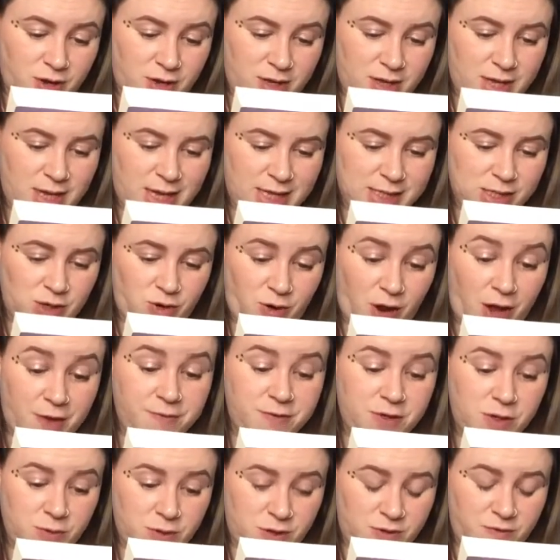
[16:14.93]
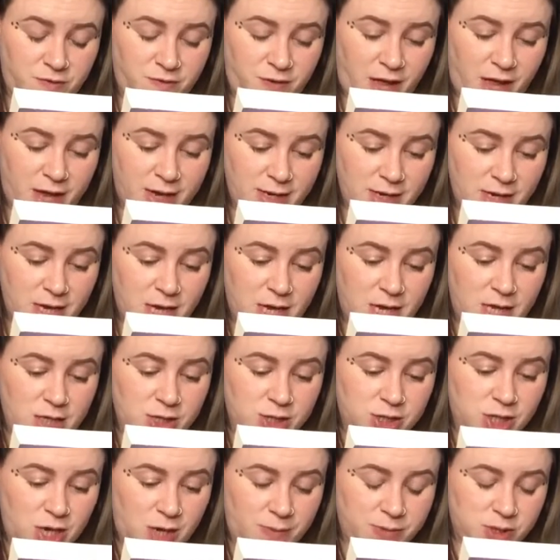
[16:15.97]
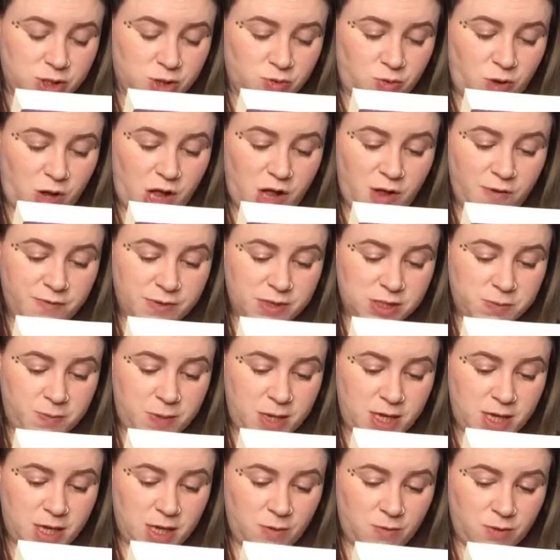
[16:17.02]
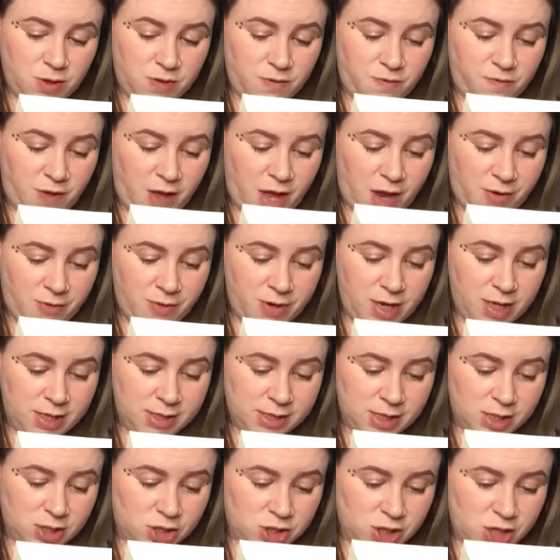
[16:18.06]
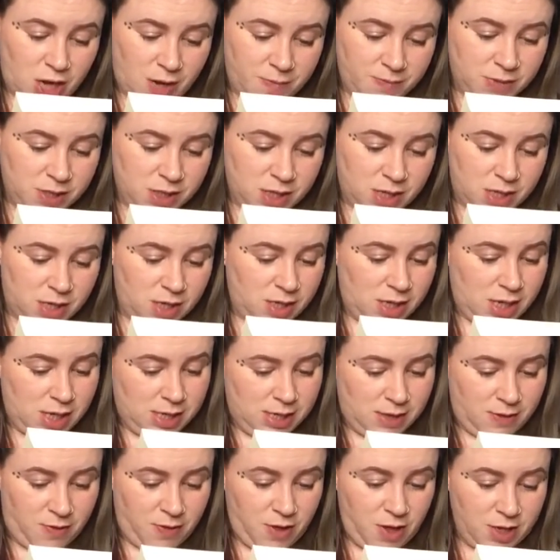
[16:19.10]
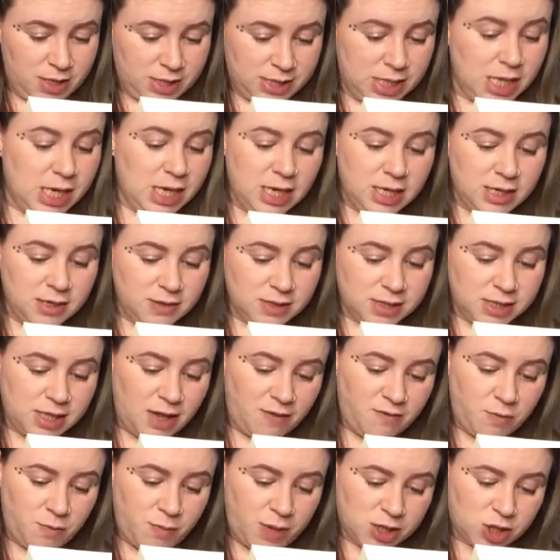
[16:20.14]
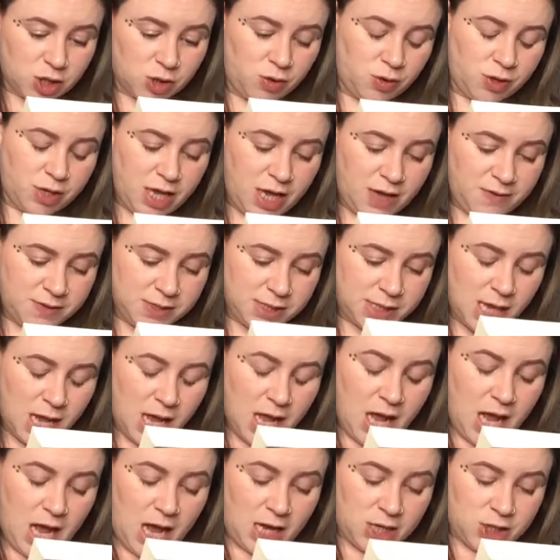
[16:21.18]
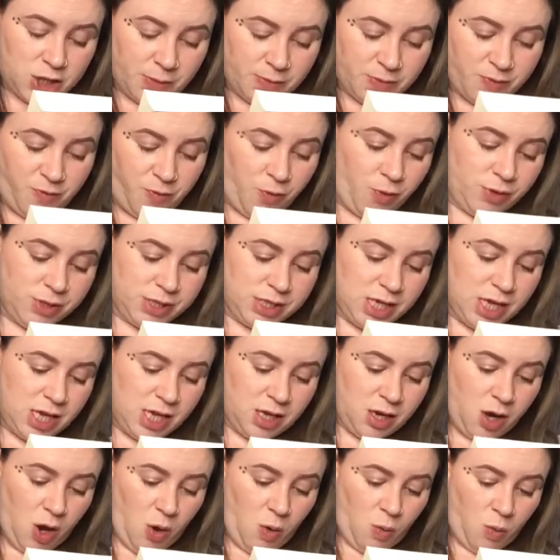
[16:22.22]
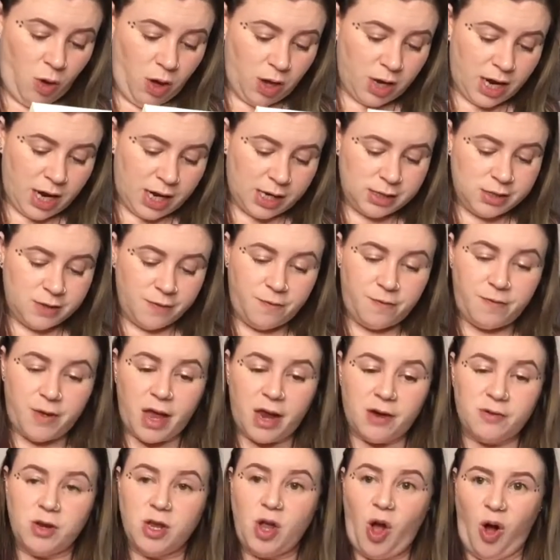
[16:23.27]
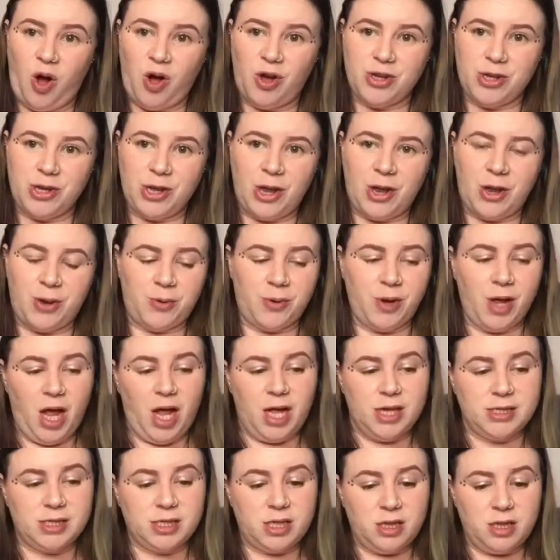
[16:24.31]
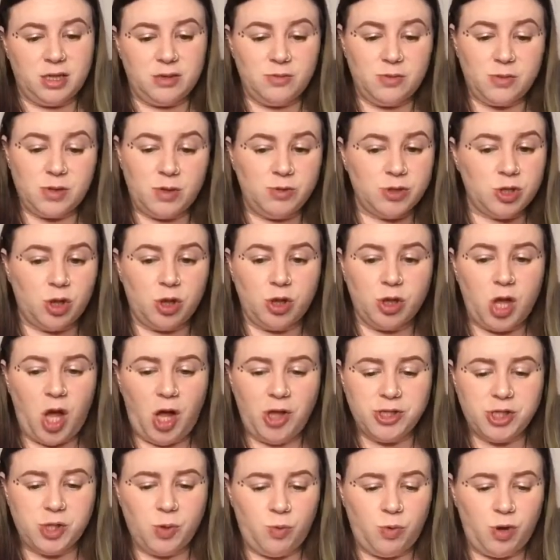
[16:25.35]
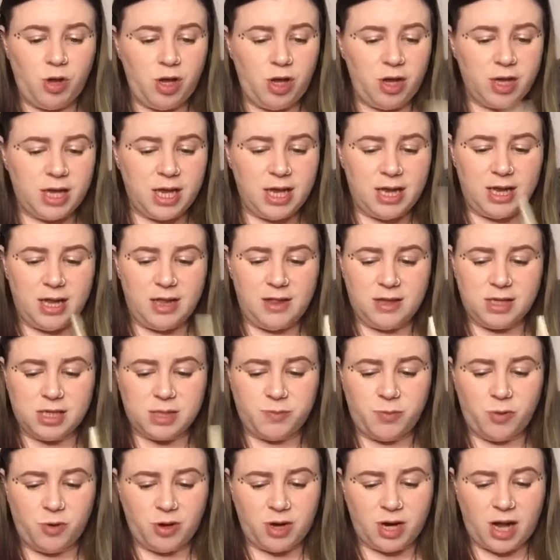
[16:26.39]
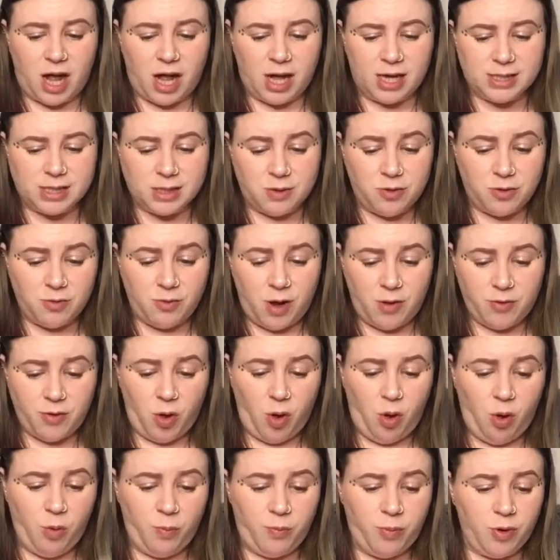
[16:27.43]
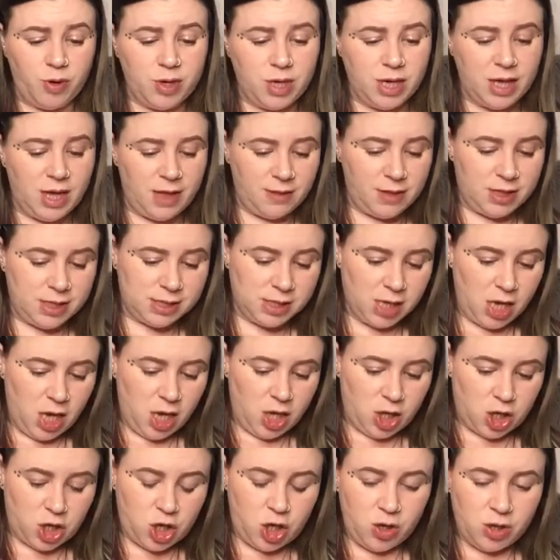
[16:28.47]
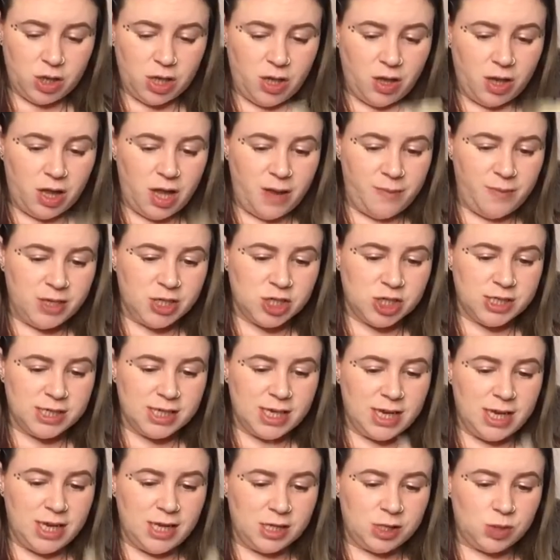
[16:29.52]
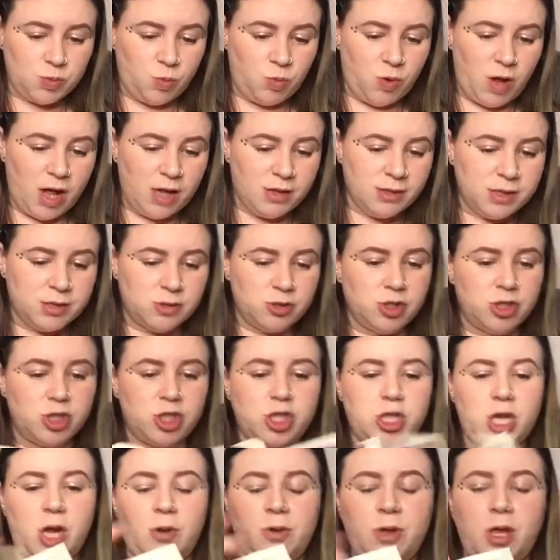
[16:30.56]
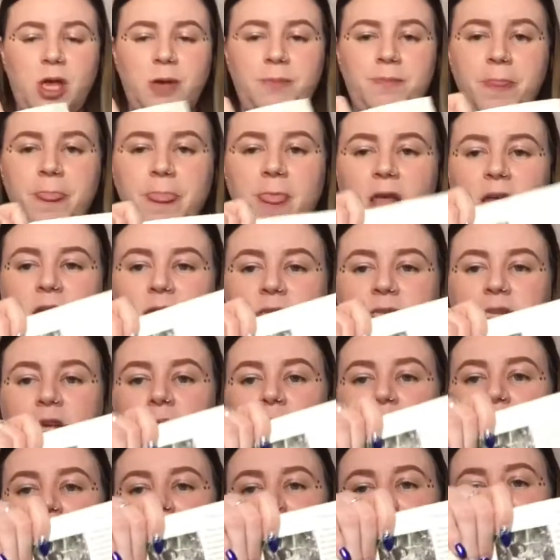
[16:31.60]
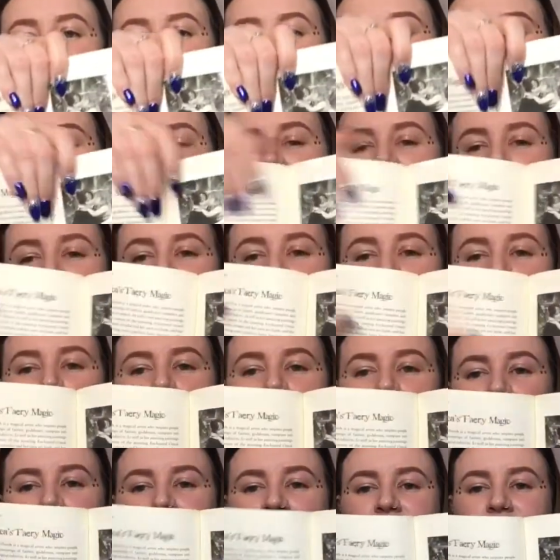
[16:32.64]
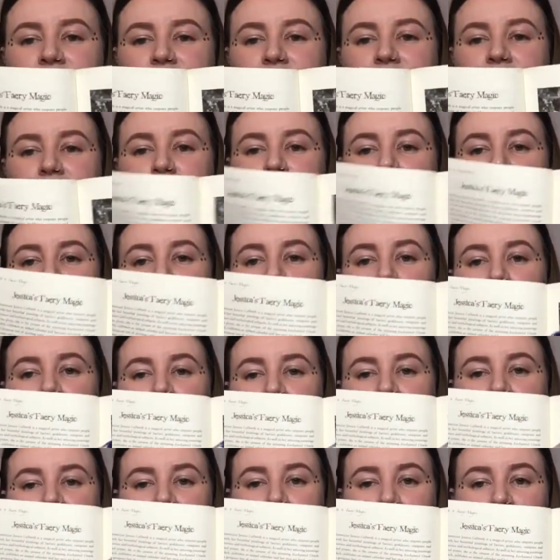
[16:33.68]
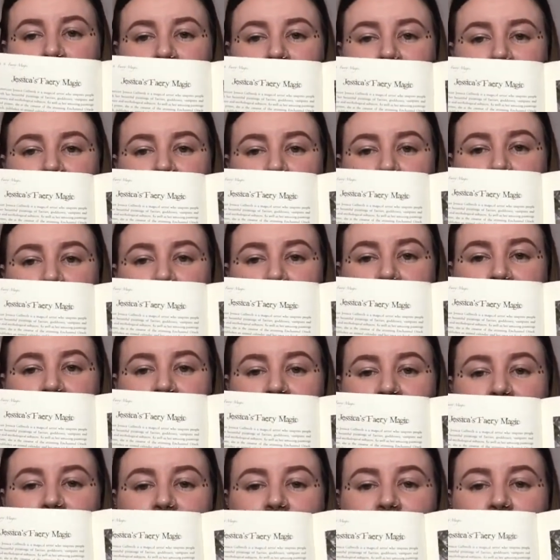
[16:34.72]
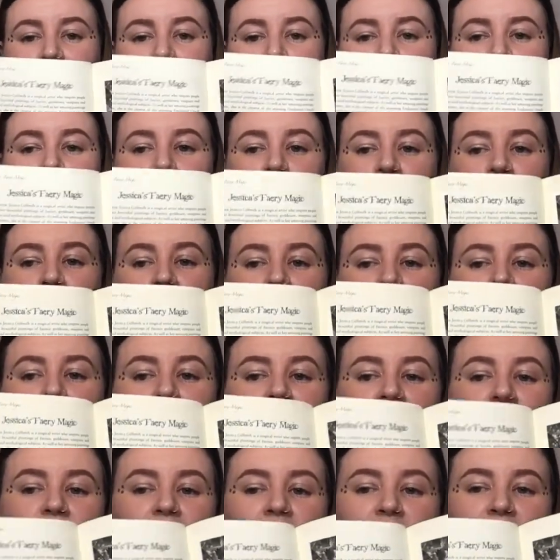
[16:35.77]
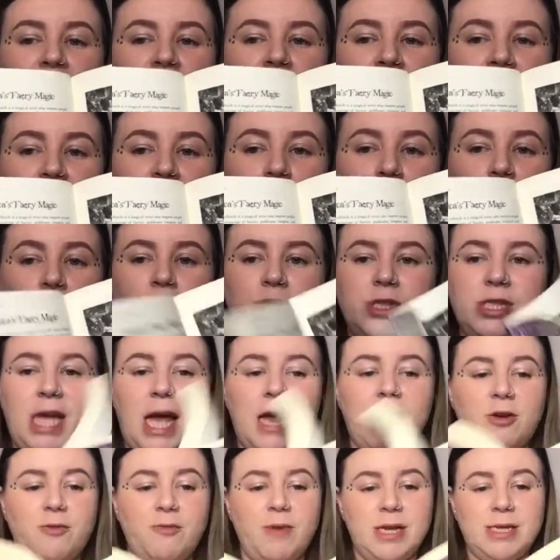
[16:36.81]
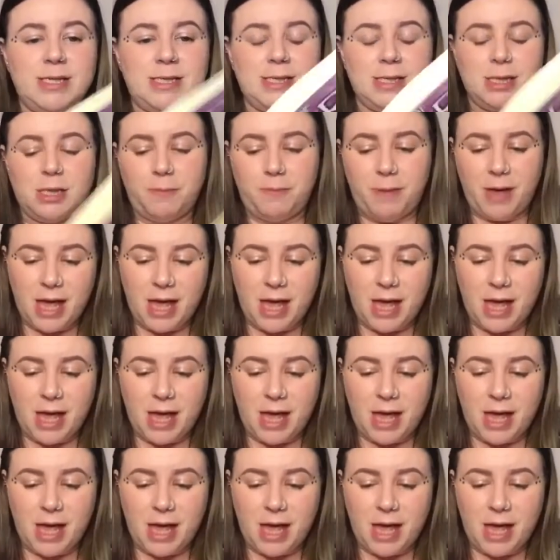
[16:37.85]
Getting Crafty with the Fae. Chapter 12, Speaking with the Fairies. Chapter 13, The Seven Magical Gifts and chapter 14, What Kind of Fairy Are You? So there, there was a lot to work in in this book, guys. And throughout the whole book, you get these cute little images in it as well. So I'll just show you. So ones like that, where when they speak to other authors and practitioners, you get like little cute stuff like that. They're all decorated the,